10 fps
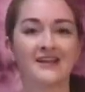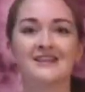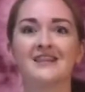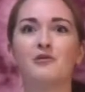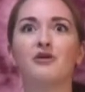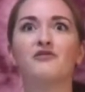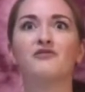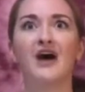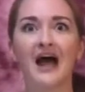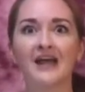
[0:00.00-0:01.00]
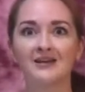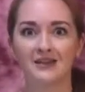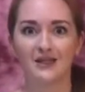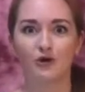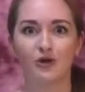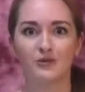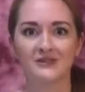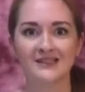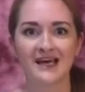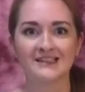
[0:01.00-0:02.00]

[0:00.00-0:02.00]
They were finally normal size